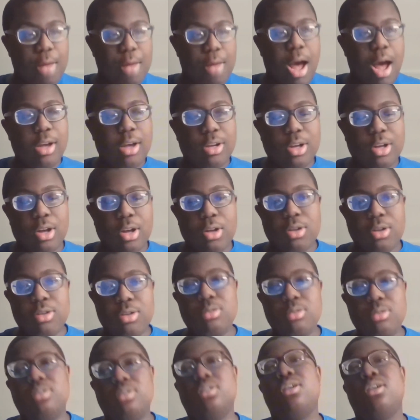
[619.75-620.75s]
My
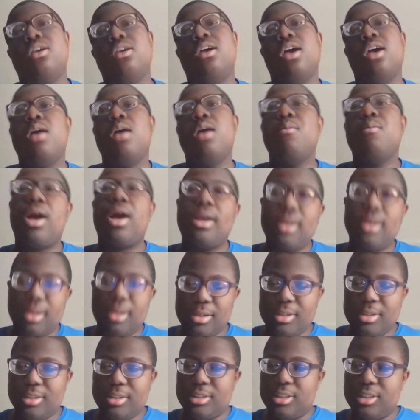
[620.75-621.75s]
goals, my
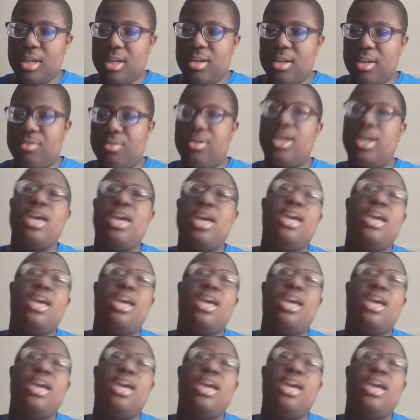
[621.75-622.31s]
other stuff.